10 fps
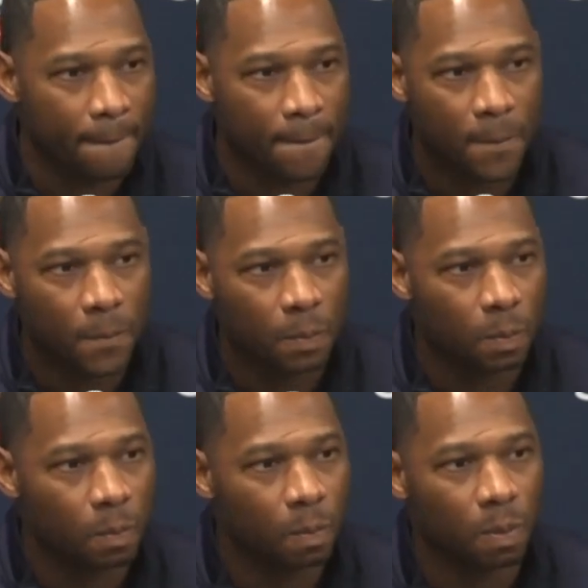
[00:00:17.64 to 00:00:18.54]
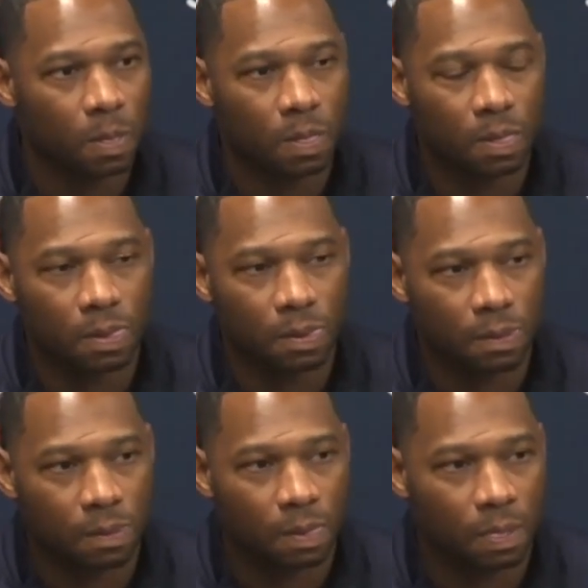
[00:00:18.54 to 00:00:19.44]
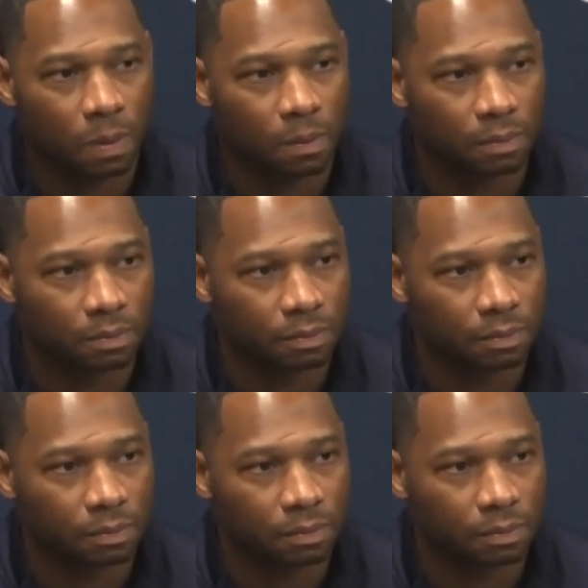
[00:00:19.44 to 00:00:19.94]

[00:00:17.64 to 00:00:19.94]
What's the fine line between